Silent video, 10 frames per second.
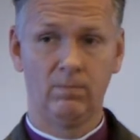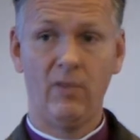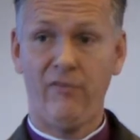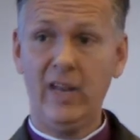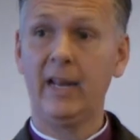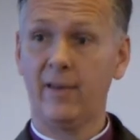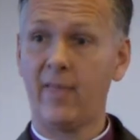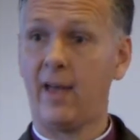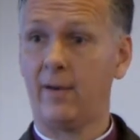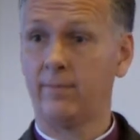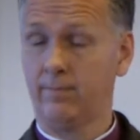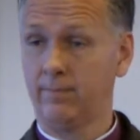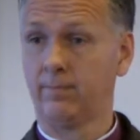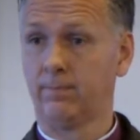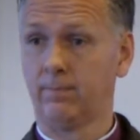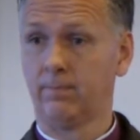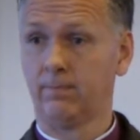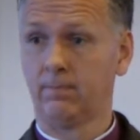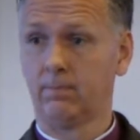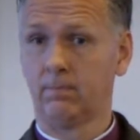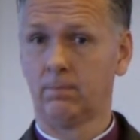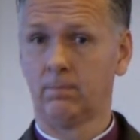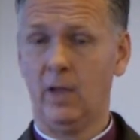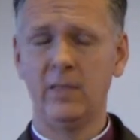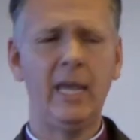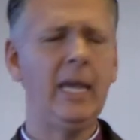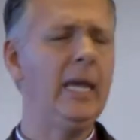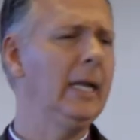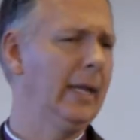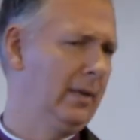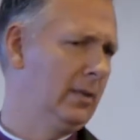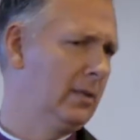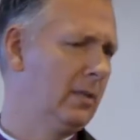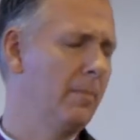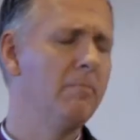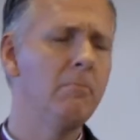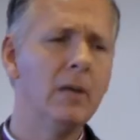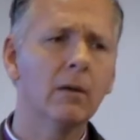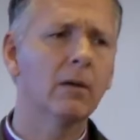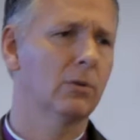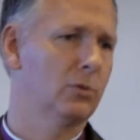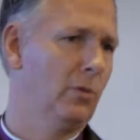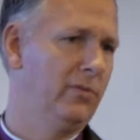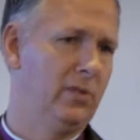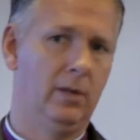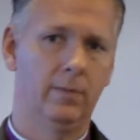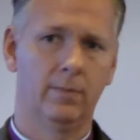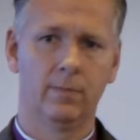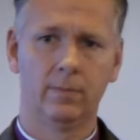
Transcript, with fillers: The feeling of that. And the healings, the miracles we've seen.